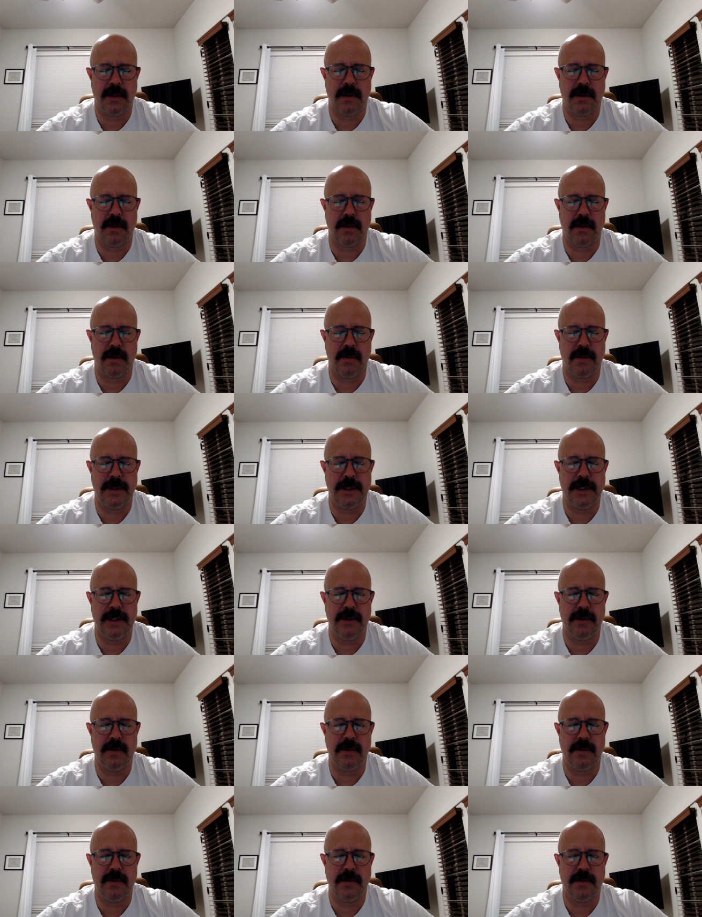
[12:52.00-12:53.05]
Lord, would
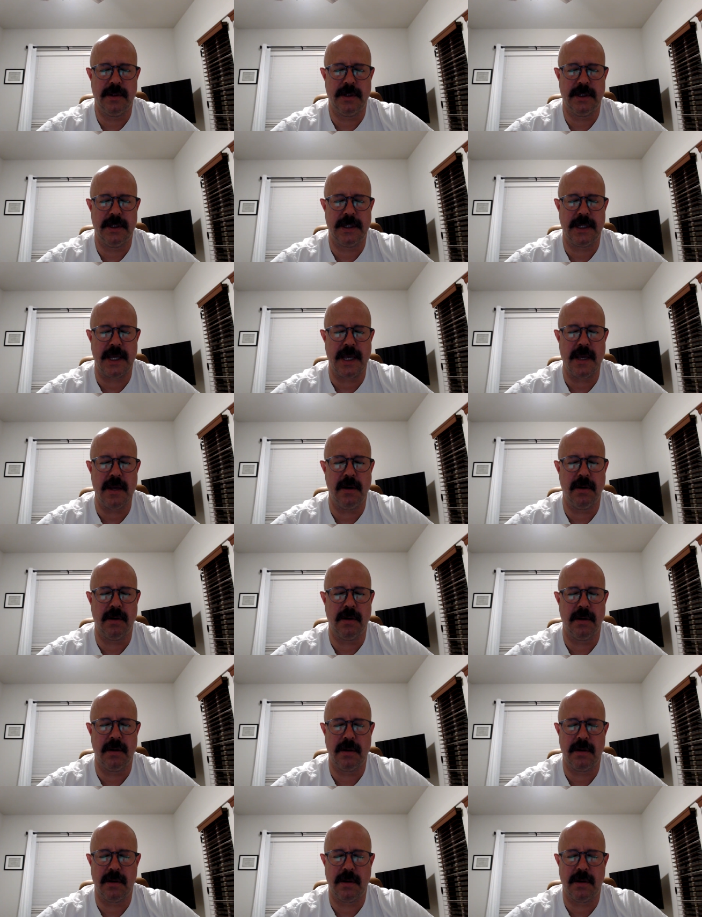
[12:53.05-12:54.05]
you just heal